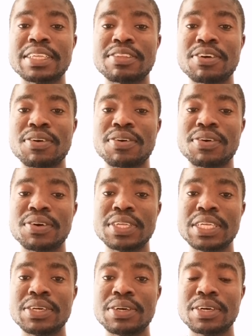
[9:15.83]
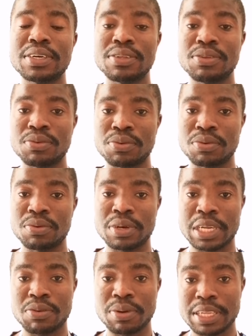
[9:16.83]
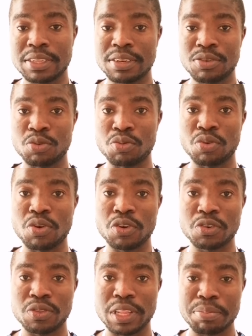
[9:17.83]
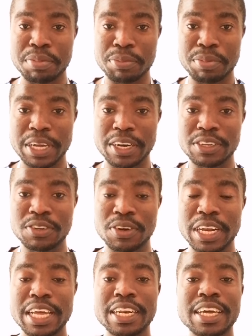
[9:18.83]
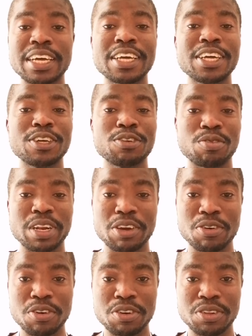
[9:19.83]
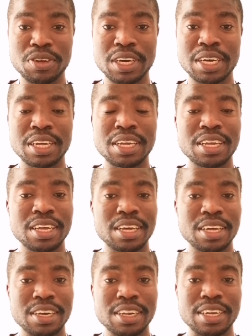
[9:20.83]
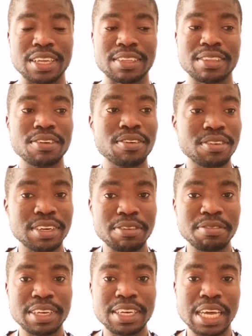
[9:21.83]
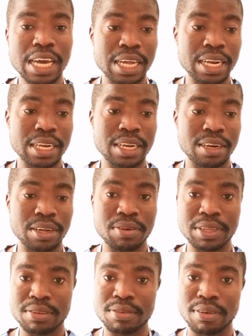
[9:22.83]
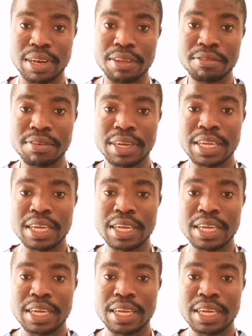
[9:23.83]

So you request to go to the preparation area to record your reading. So David, I'll request to leave.